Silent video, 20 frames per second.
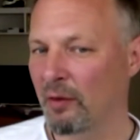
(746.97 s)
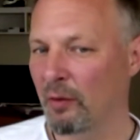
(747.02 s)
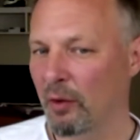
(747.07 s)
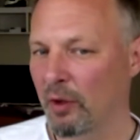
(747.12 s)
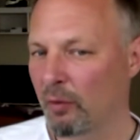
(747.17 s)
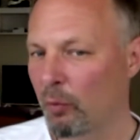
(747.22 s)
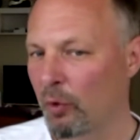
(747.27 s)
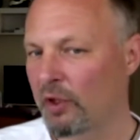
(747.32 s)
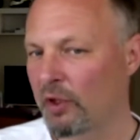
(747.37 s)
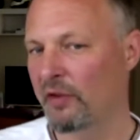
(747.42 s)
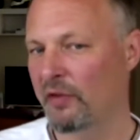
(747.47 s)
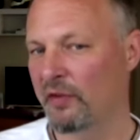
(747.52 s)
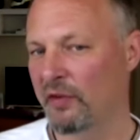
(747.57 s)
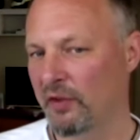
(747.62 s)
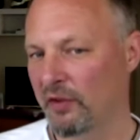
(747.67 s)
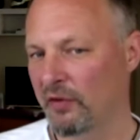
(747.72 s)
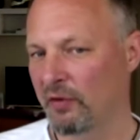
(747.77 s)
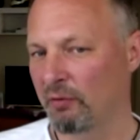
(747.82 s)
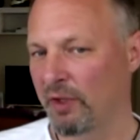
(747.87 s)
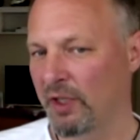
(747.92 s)
And what does
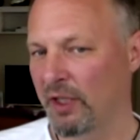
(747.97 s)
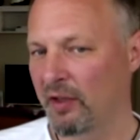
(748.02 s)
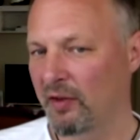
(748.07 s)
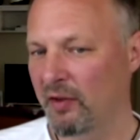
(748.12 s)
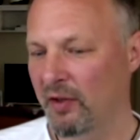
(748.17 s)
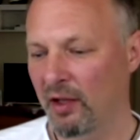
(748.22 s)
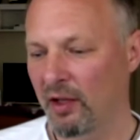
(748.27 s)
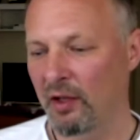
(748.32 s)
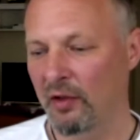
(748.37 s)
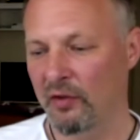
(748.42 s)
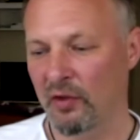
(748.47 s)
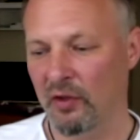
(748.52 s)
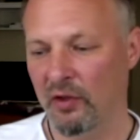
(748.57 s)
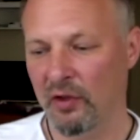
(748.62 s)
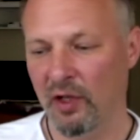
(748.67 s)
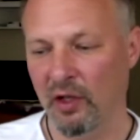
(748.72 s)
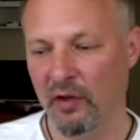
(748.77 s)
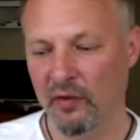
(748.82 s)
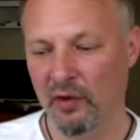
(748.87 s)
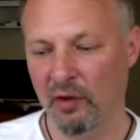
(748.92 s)
this really tell us? It
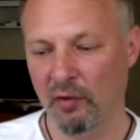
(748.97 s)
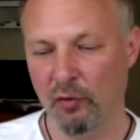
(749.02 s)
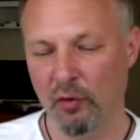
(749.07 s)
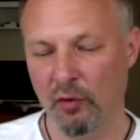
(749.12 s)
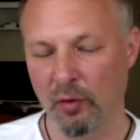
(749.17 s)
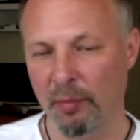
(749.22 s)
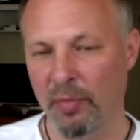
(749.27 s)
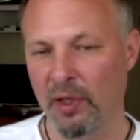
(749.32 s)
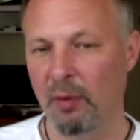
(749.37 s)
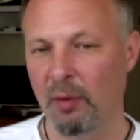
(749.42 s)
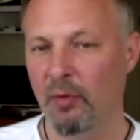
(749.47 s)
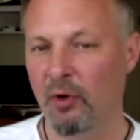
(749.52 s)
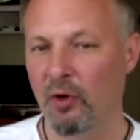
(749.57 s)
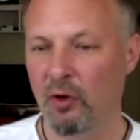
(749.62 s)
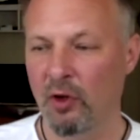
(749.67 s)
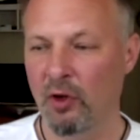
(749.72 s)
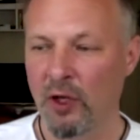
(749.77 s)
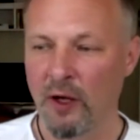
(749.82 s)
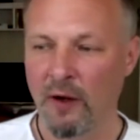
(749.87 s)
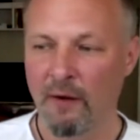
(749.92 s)
tells that for
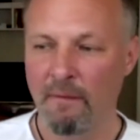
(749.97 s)
people,